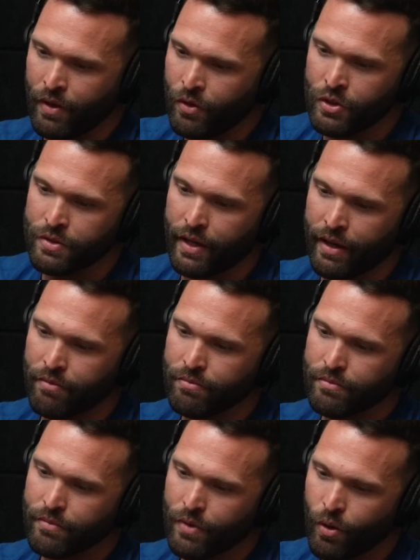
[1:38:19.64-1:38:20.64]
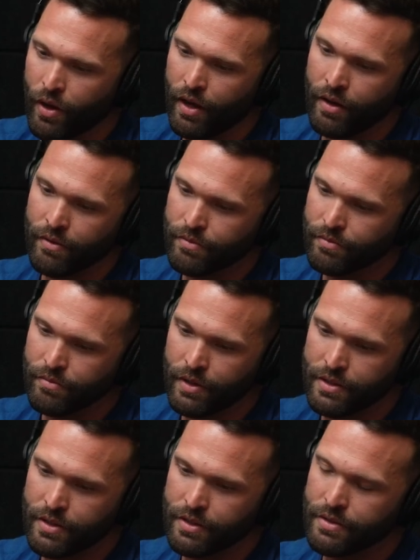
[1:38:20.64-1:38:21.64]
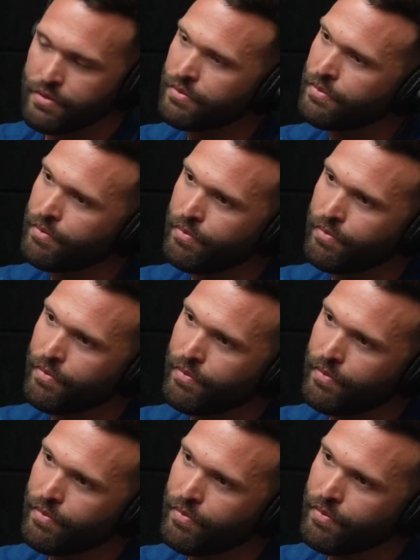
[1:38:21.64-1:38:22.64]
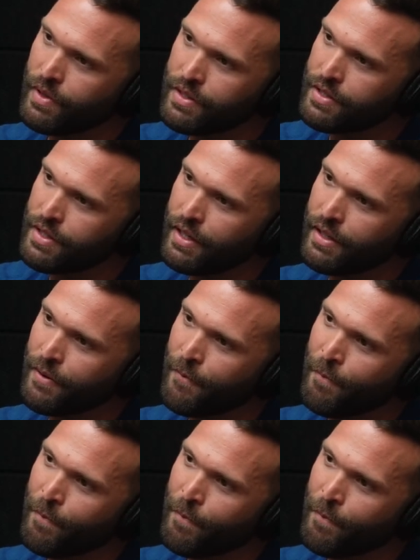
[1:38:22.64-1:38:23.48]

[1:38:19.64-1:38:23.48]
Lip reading: just like, okay, this is it.